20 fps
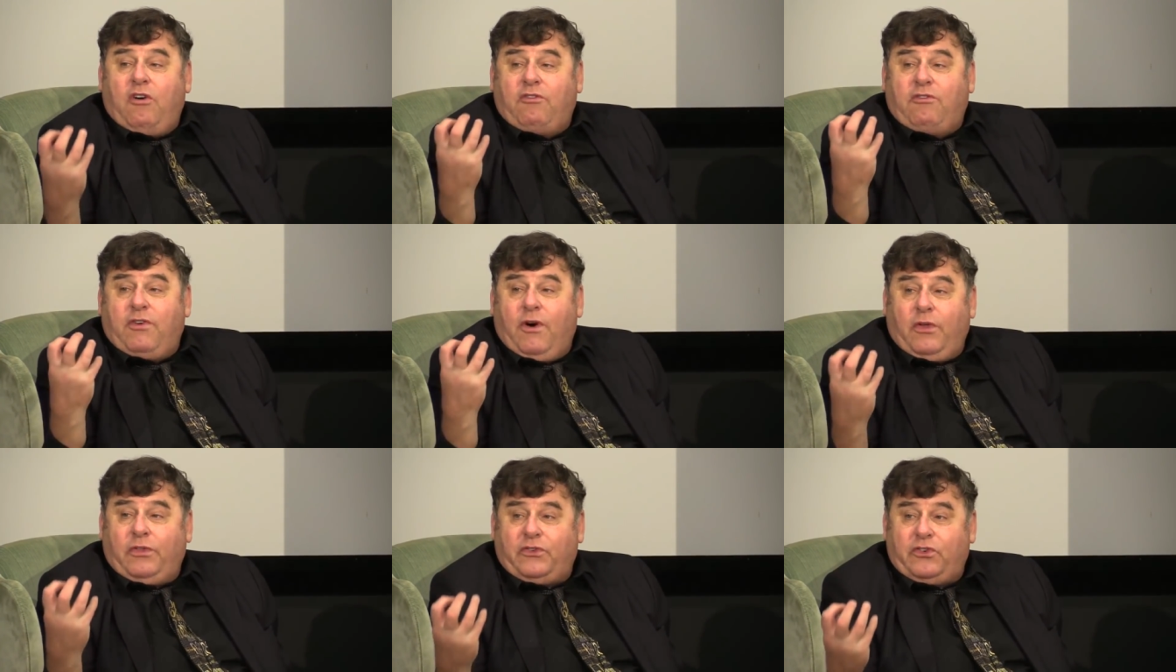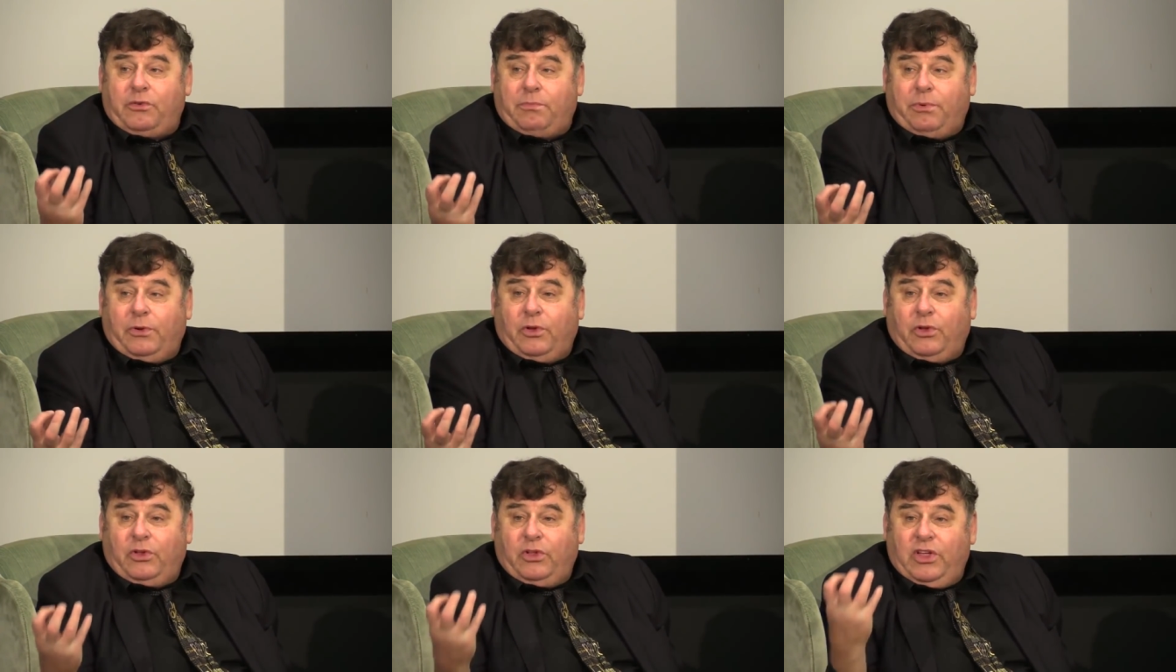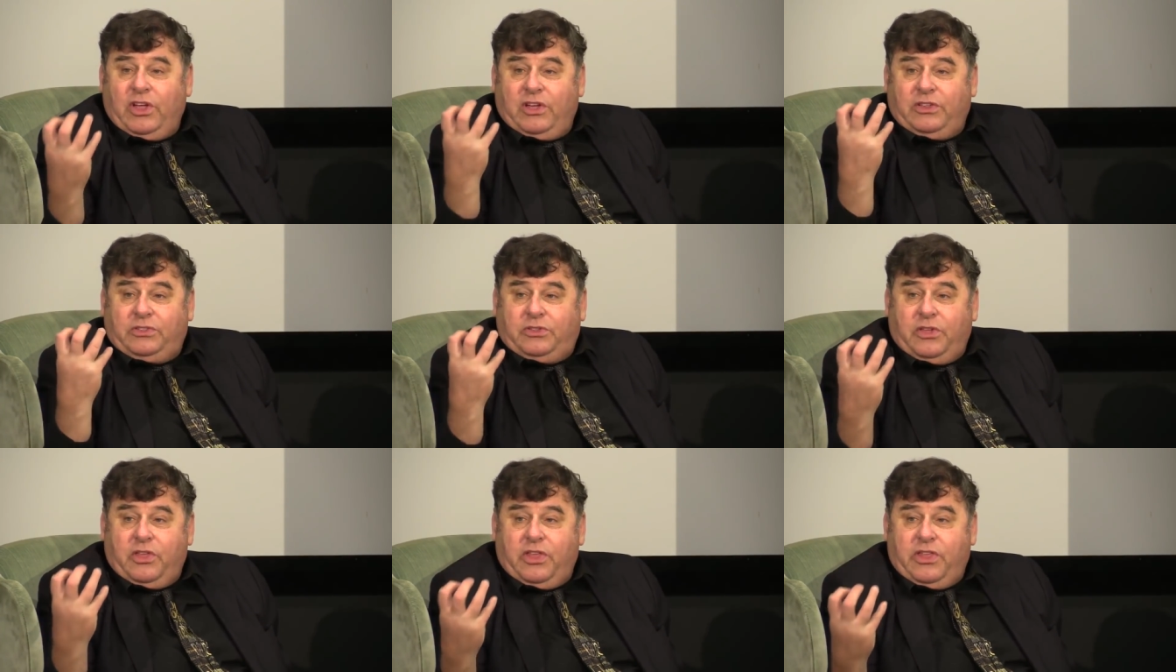vulnerable
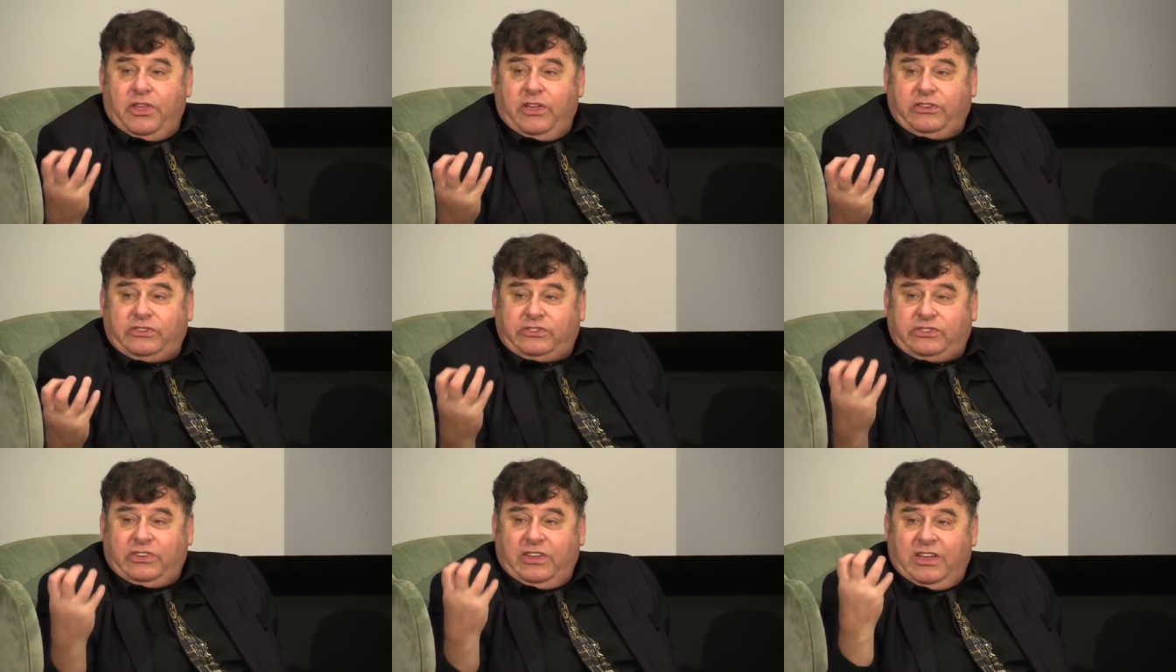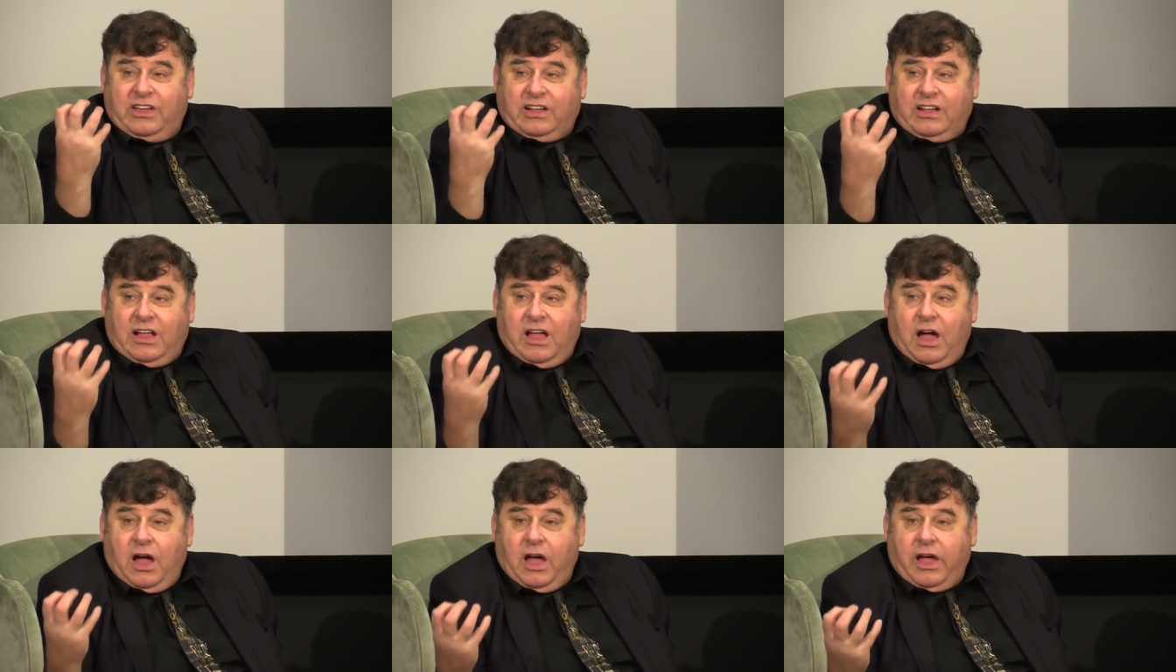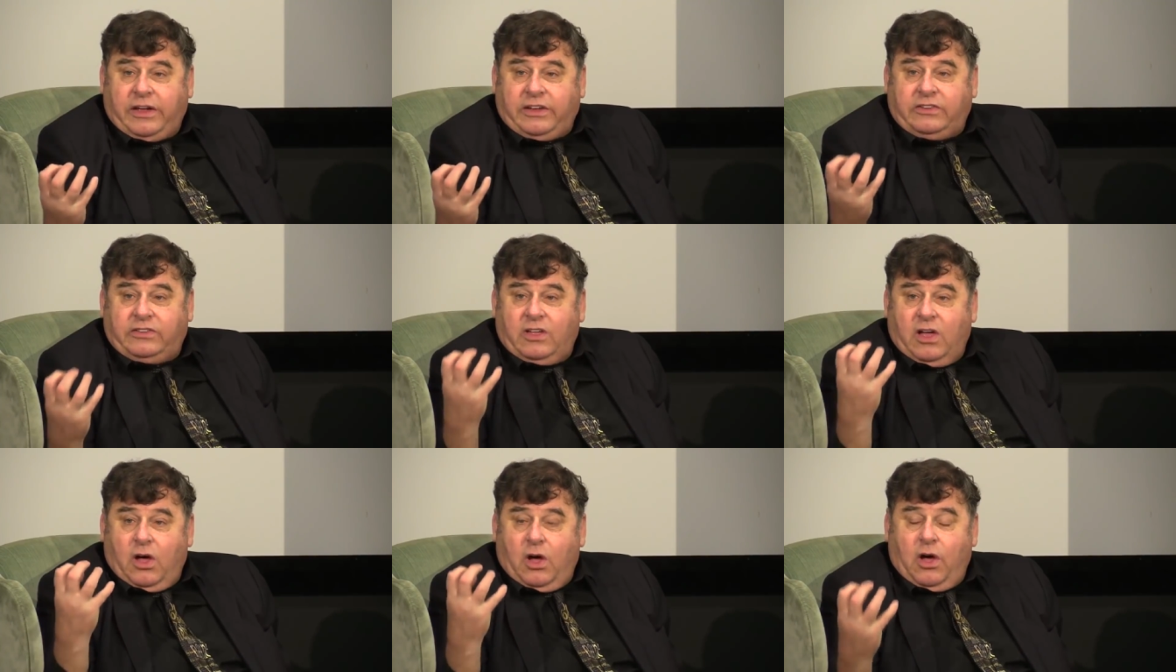to this
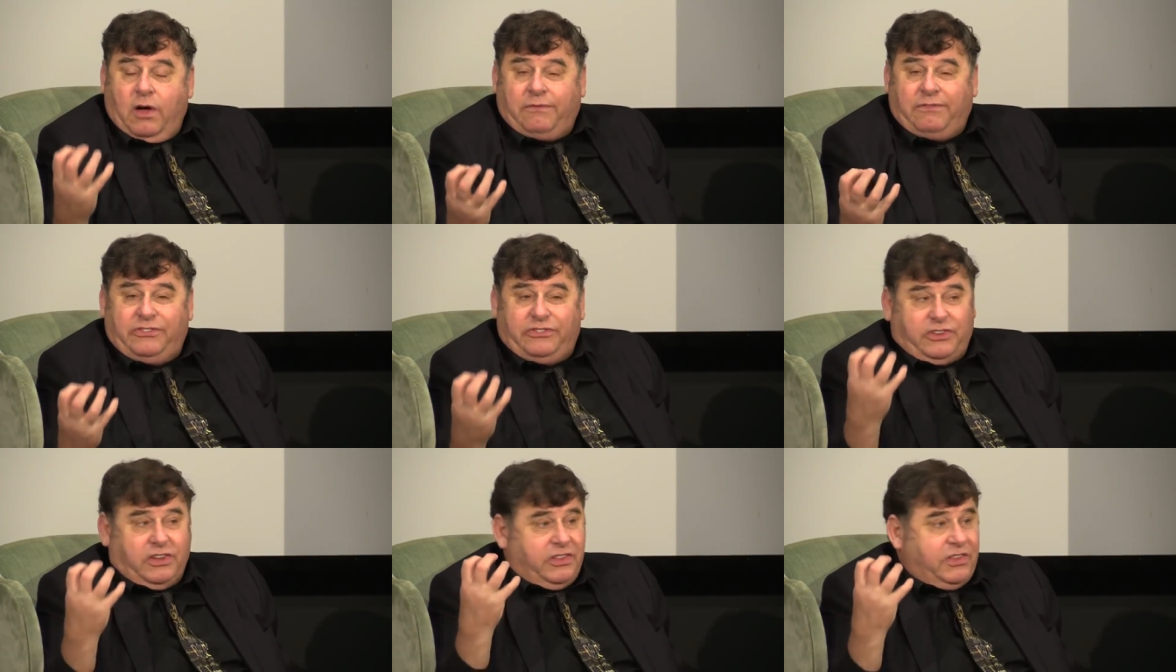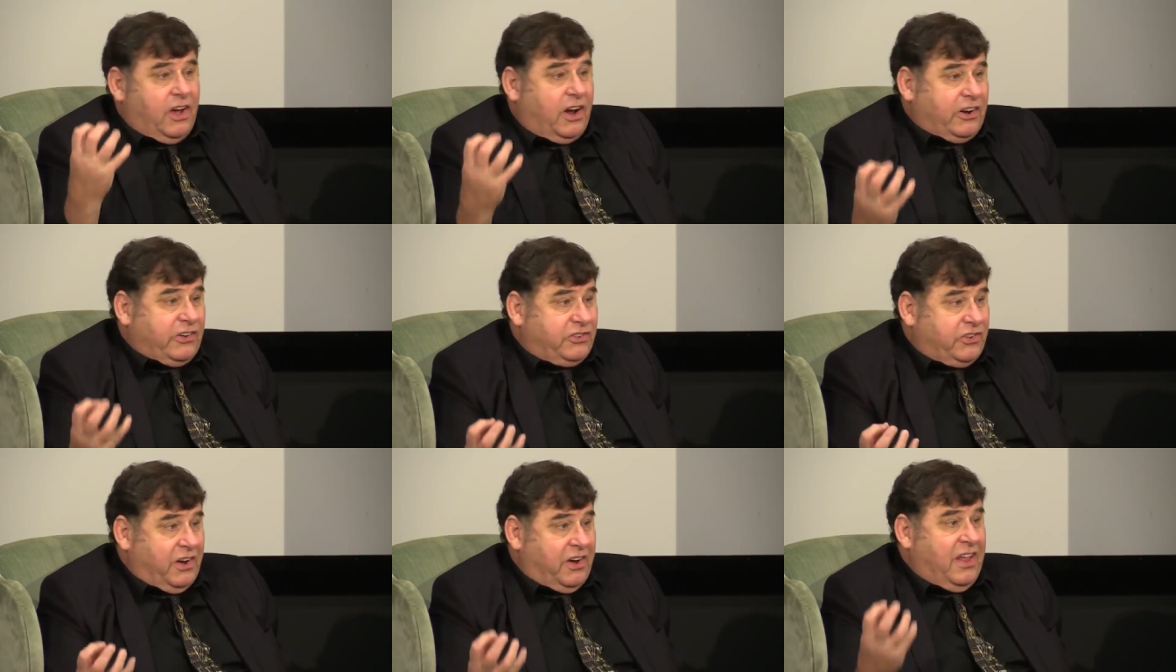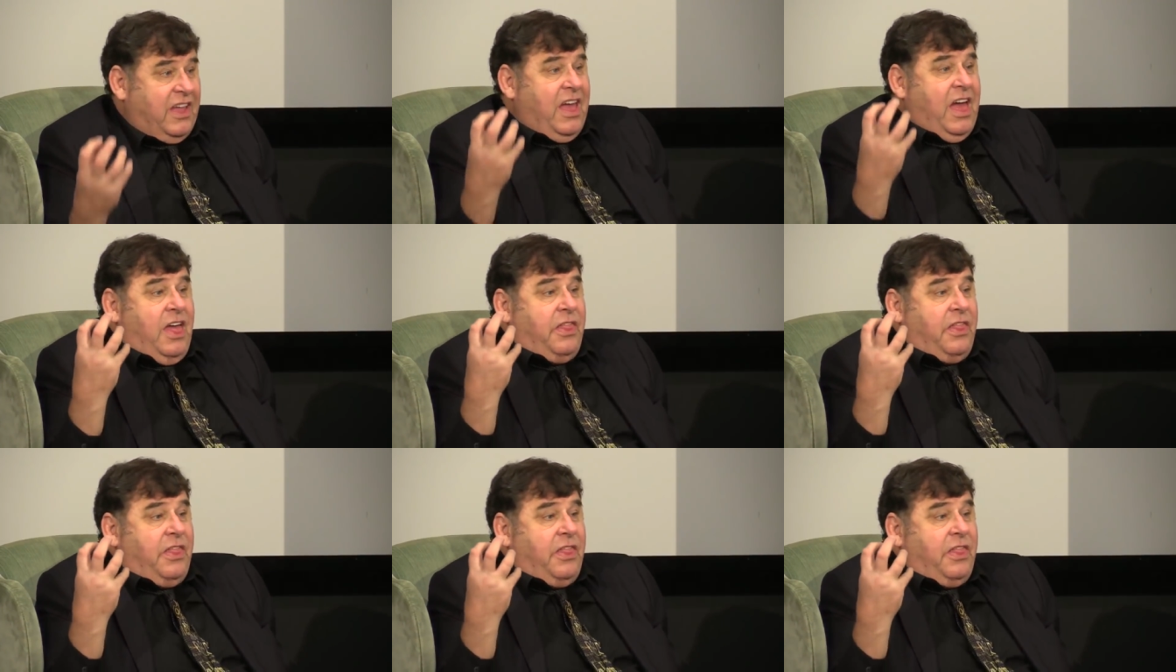kind of seduction.